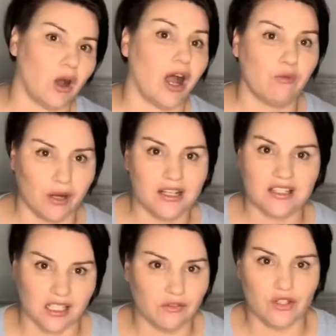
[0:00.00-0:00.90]
I wanted
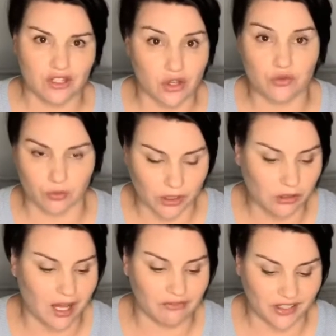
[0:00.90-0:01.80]
to give you those real
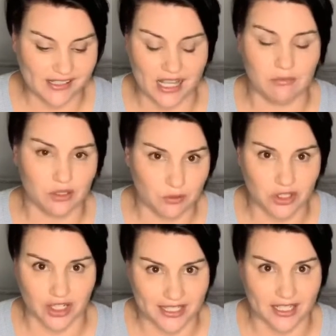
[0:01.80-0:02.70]
life examples,
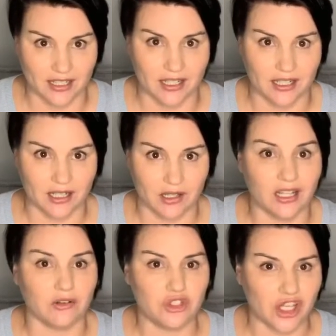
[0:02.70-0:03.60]
which I did,
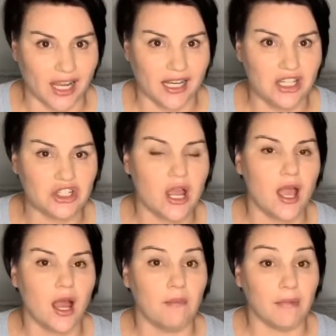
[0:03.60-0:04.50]
that have changed
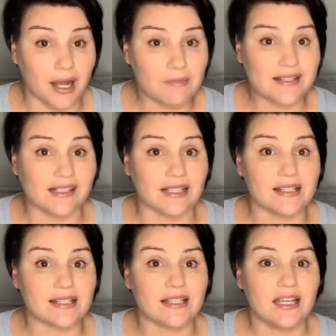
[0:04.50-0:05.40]
my
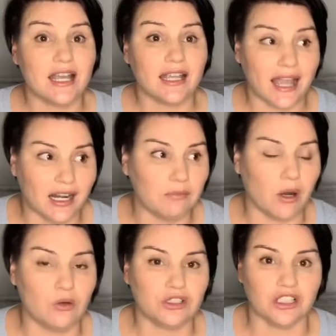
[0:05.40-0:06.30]
business,
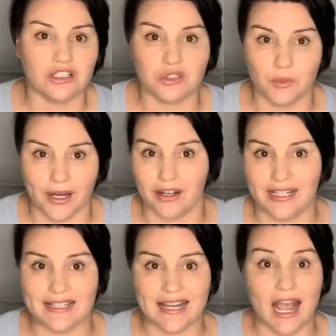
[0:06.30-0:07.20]
catapulted it to where it
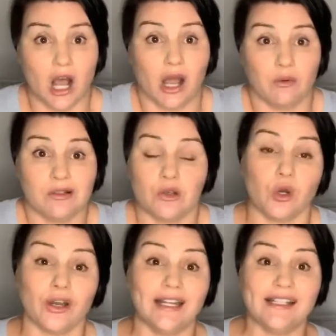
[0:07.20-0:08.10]
is now. I was
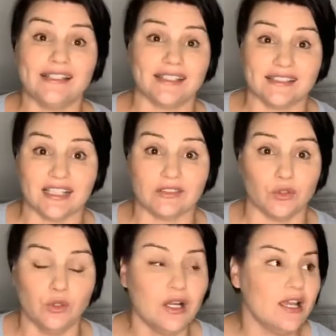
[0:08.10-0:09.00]
already
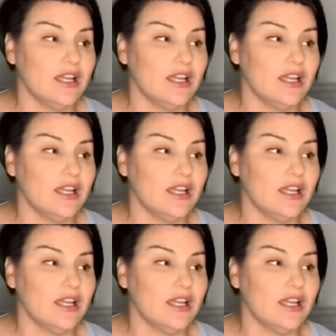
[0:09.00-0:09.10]
successful.